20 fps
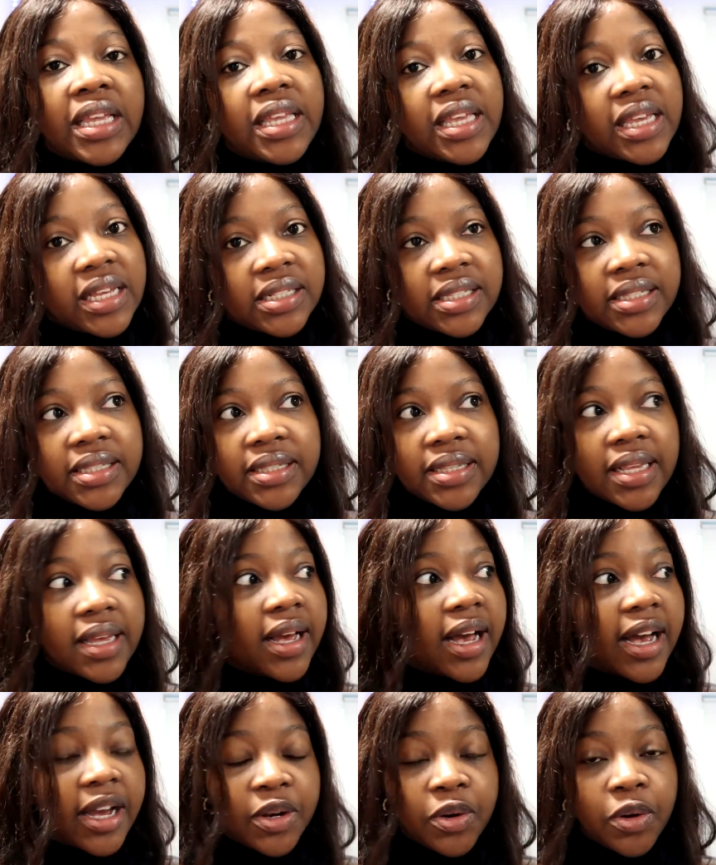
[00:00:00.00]
Yes,
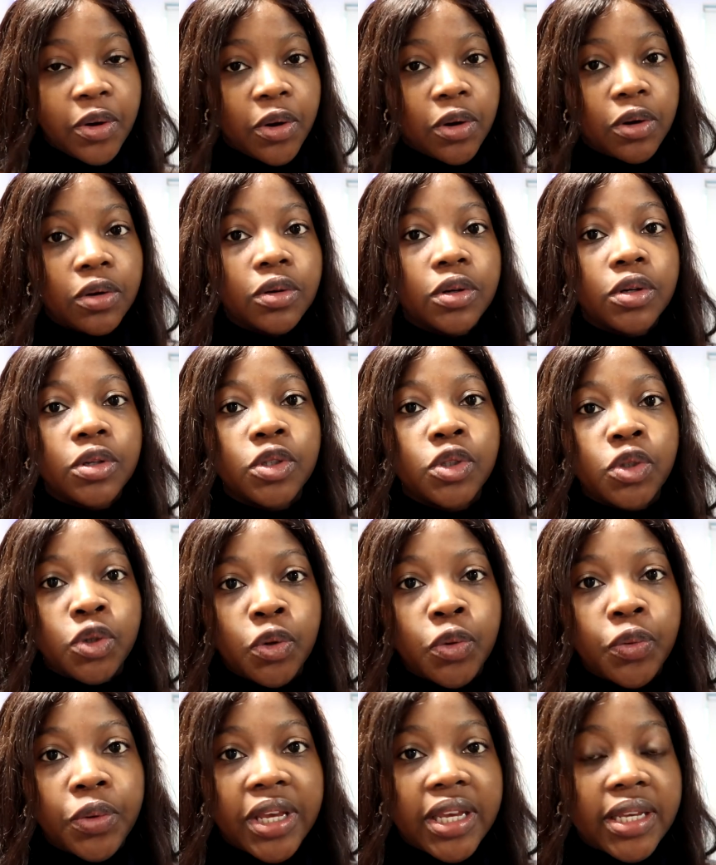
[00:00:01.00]
I know,
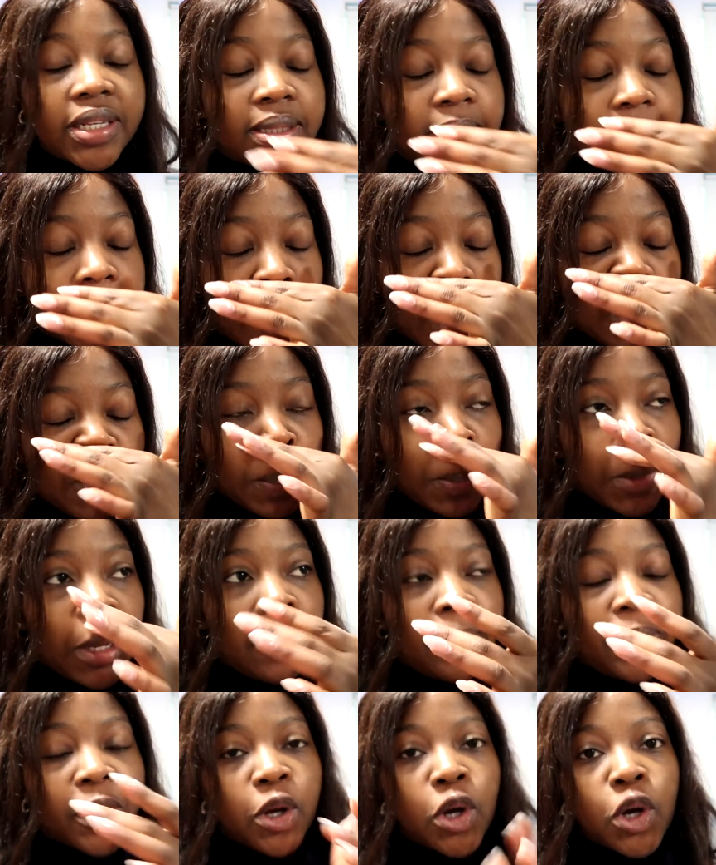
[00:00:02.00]
2 weeks,
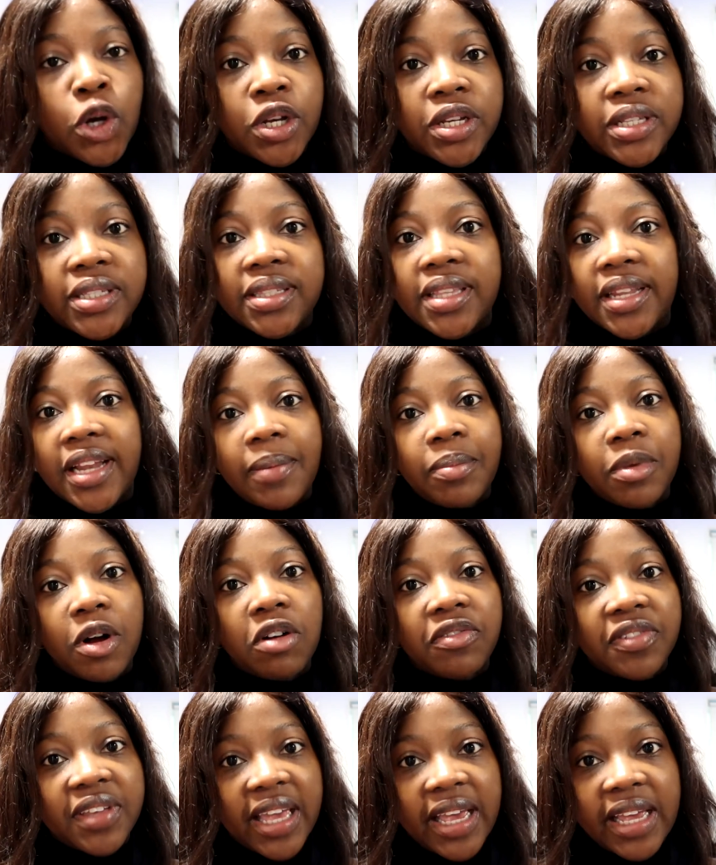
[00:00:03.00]
because the number
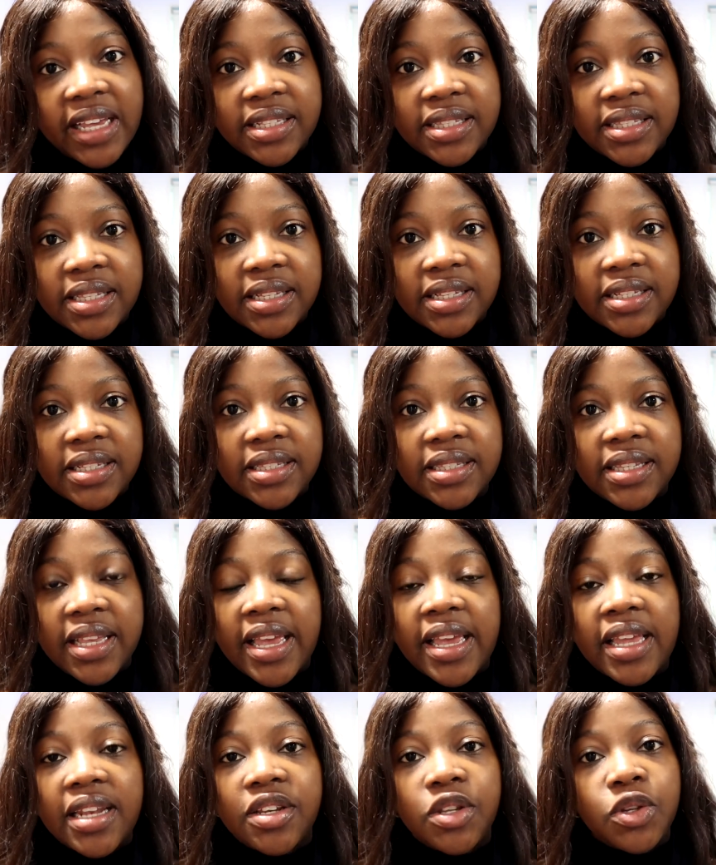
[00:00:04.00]
of cases
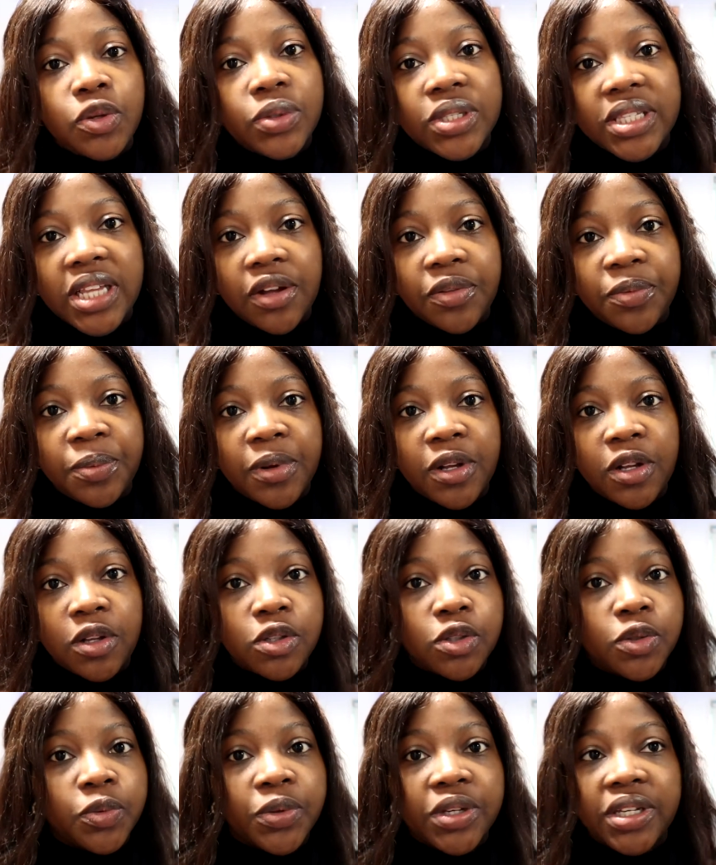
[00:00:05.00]
in New South
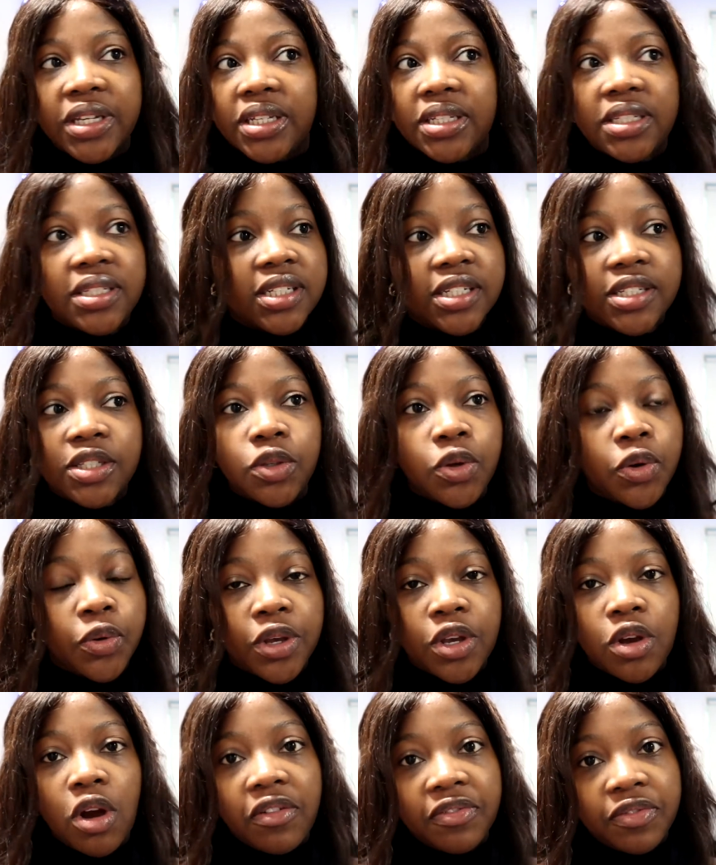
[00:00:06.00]
Wales were just
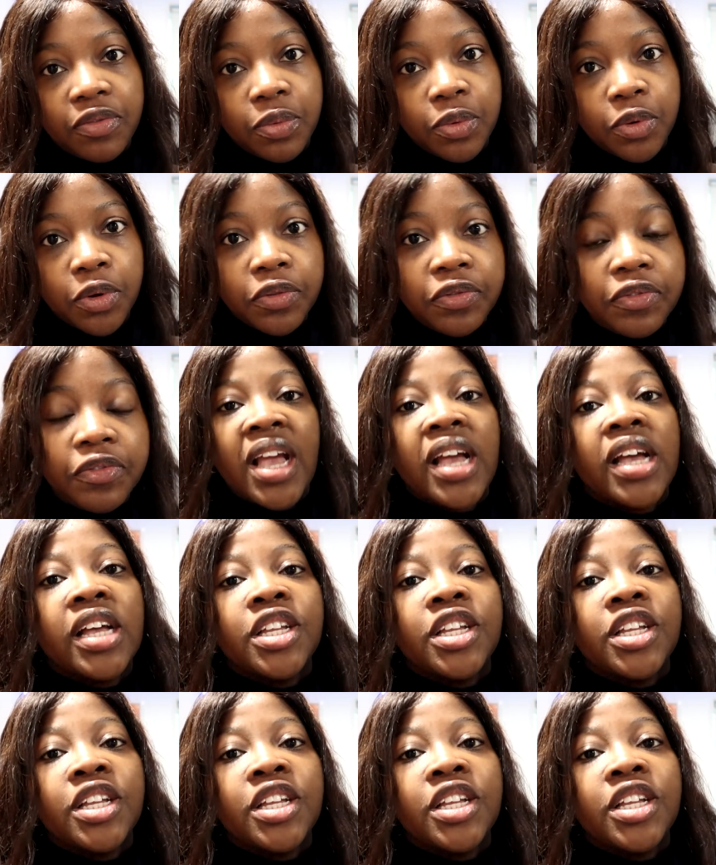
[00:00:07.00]
going off the roof.